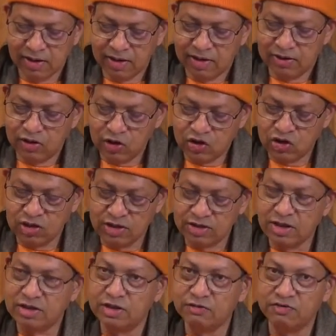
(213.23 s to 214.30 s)
This is the
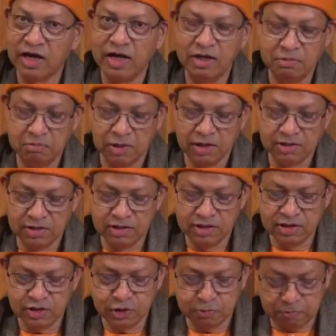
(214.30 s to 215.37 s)
Divine
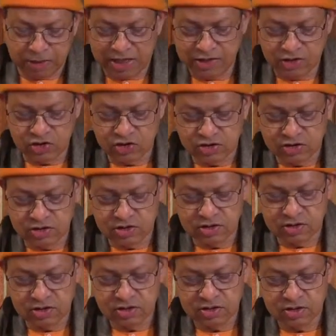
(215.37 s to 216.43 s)
Mother's
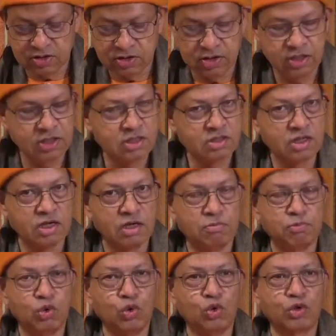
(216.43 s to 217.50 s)
place. It is an
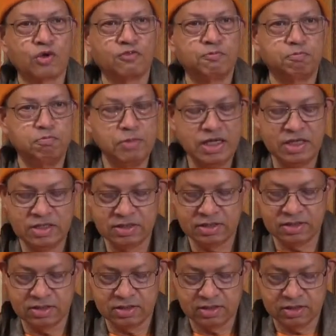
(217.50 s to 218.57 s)
abode of
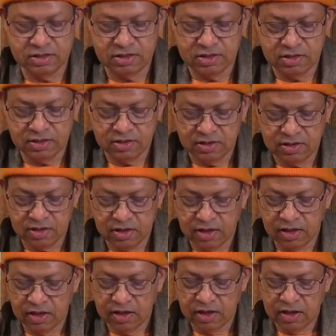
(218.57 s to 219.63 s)
peace.
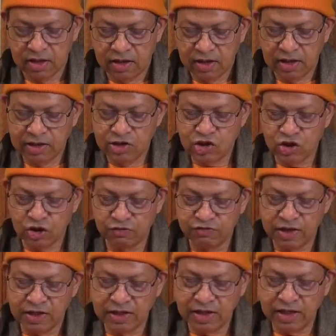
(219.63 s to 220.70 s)
Instead of
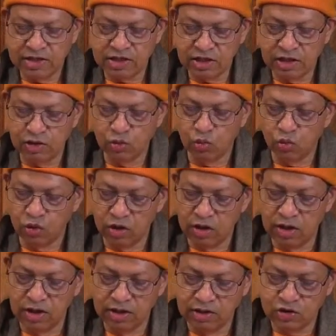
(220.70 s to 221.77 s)
engaging in
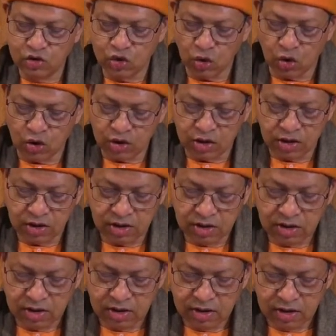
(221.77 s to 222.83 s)
worldly talk,
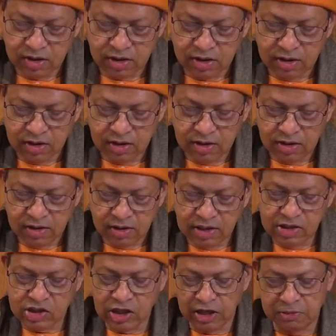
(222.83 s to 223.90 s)
he
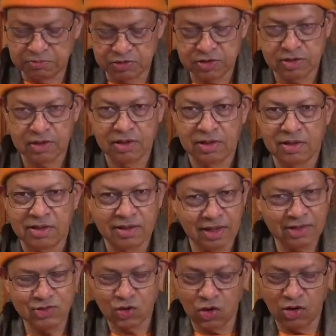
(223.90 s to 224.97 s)
sleeps.
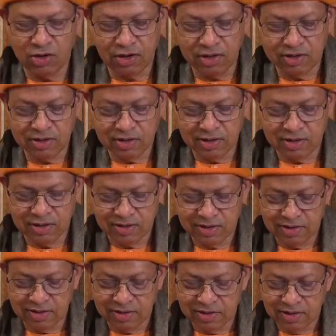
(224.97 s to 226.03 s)
That's all right.
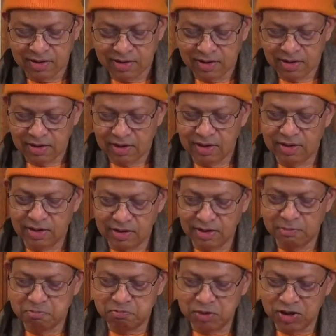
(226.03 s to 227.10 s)
A little
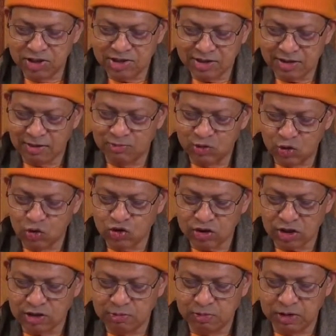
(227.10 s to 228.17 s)
peace comes to
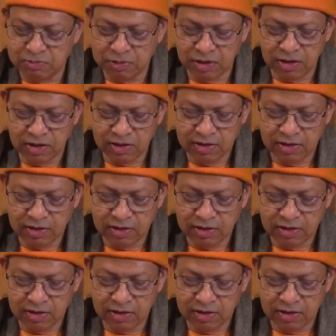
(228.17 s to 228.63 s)
such people.